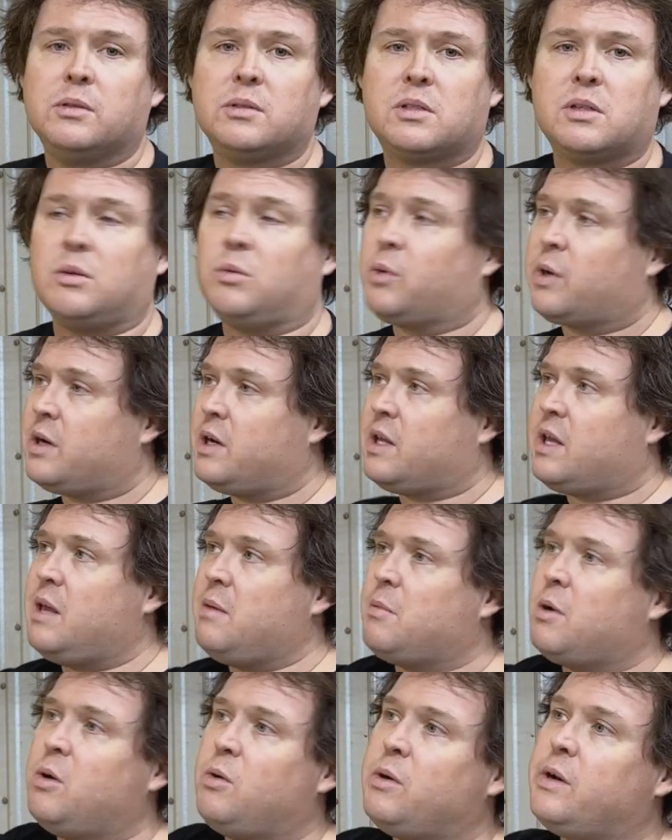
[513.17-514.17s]
So we're gonna
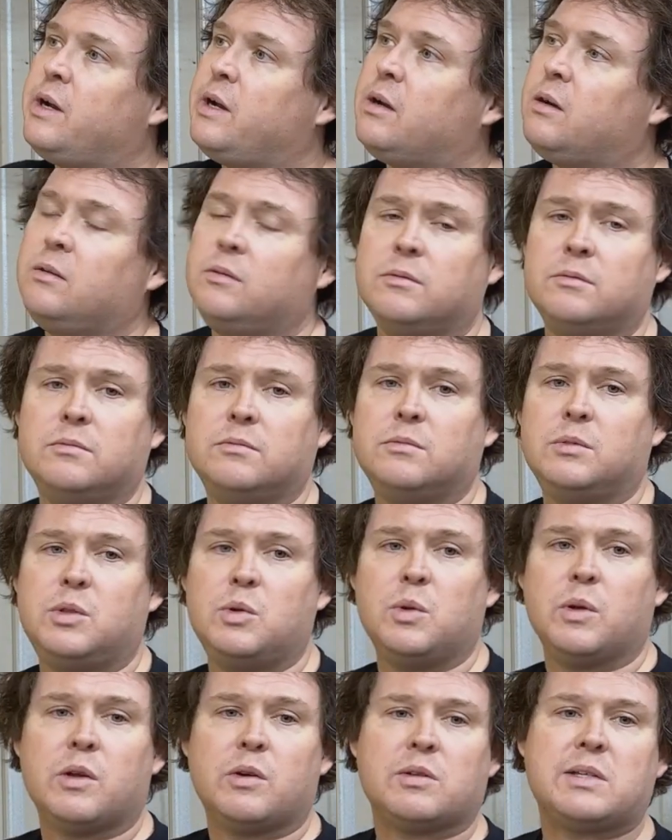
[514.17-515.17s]
keep going here,
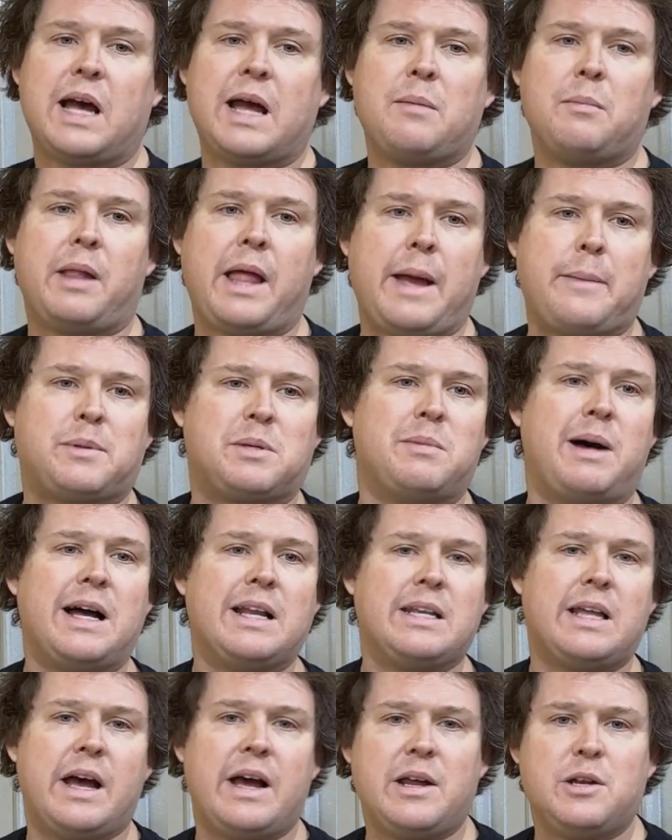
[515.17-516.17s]
do a little time lapse
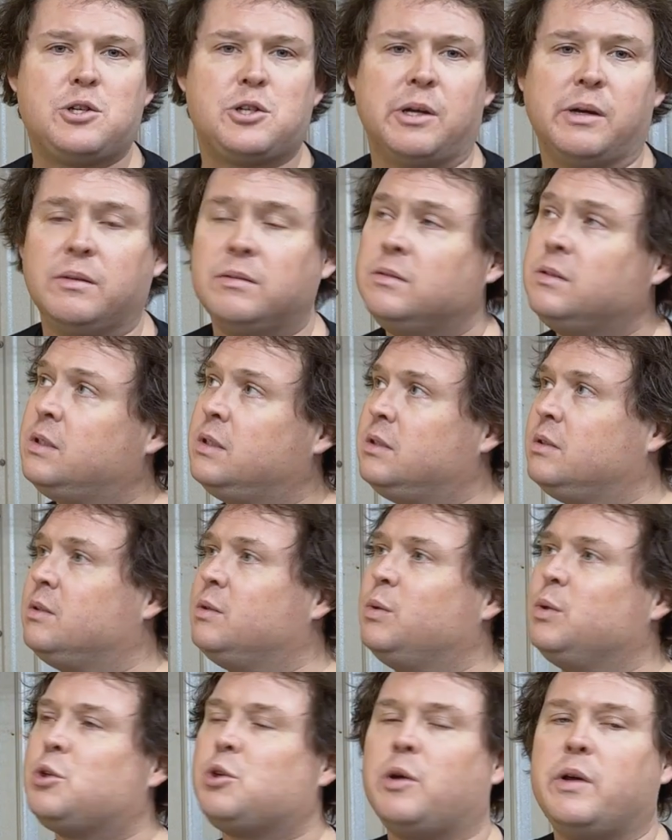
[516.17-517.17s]
montage, and
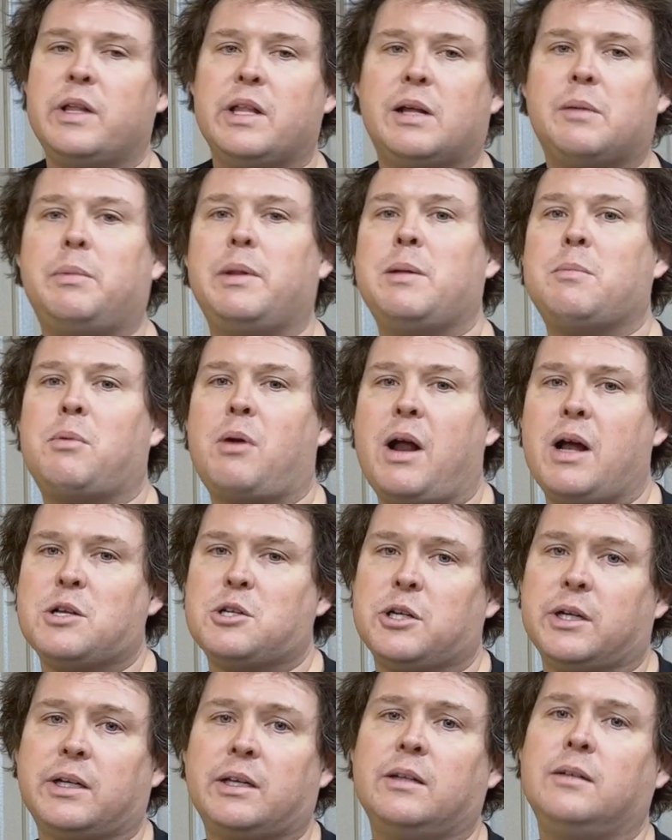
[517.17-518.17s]
we'll show you the complete
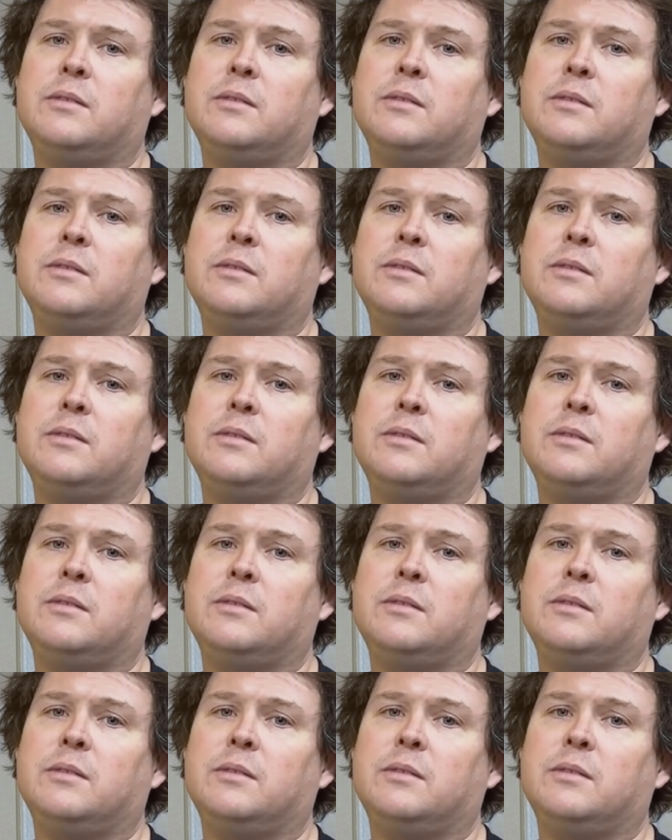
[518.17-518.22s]
project.